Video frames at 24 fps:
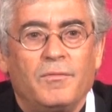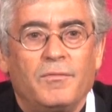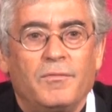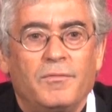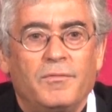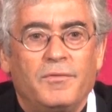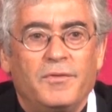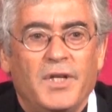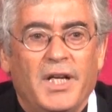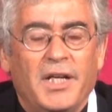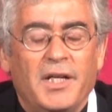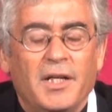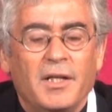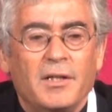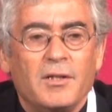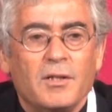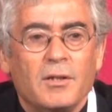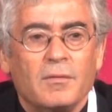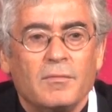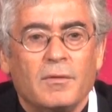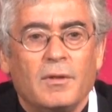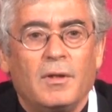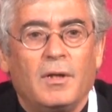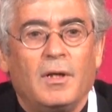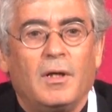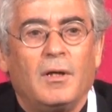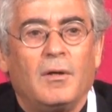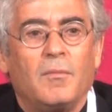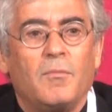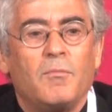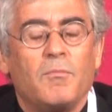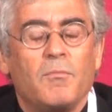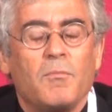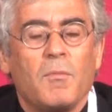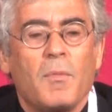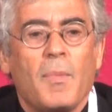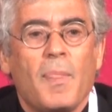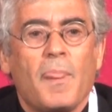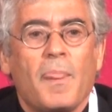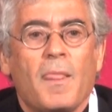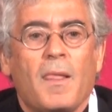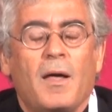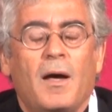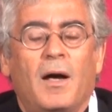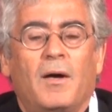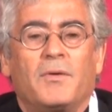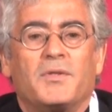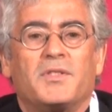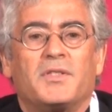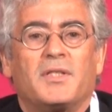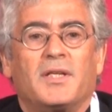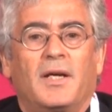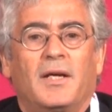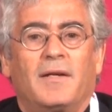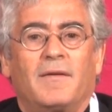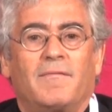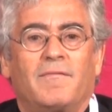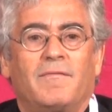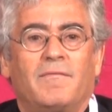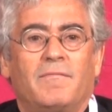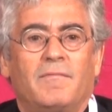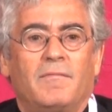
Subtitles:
very, I would say,